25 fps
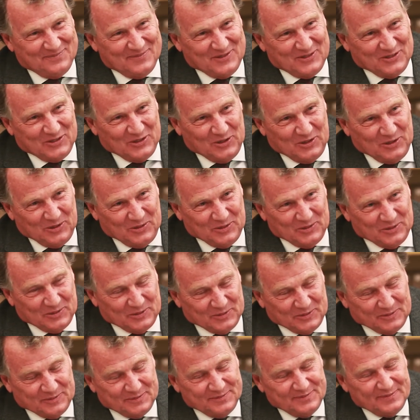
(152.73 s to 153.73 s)

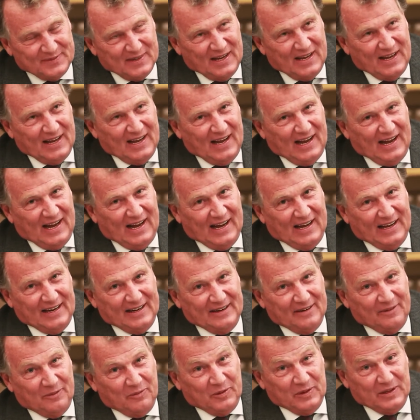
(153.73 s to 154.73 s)
So,
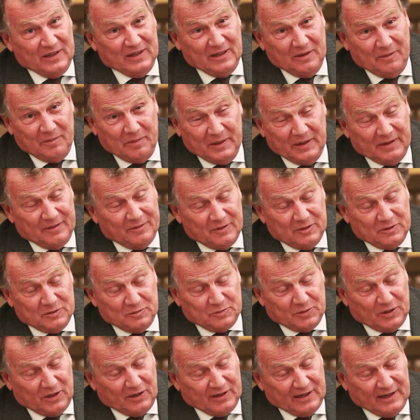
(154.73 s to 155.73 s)
and we did a very good
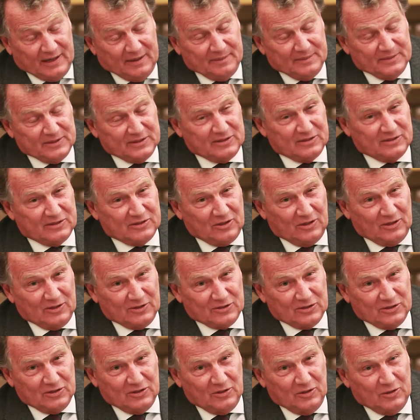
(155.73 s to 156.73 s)
programs,
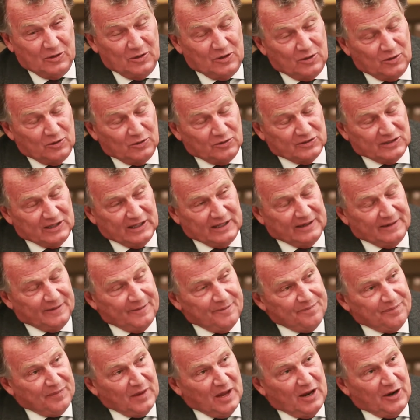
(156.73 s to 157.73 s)
also using,
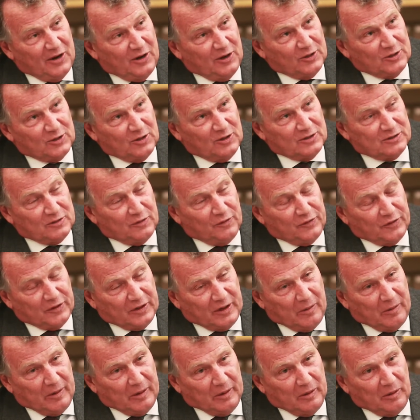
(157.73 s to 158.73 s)
not also for
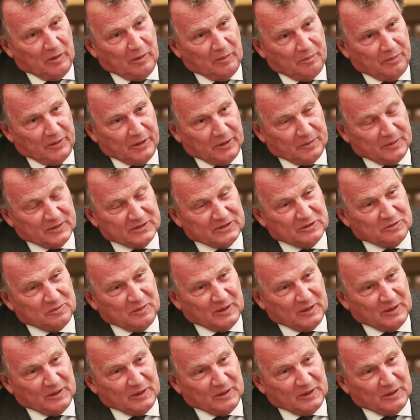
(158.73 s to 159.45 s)
our own purposes,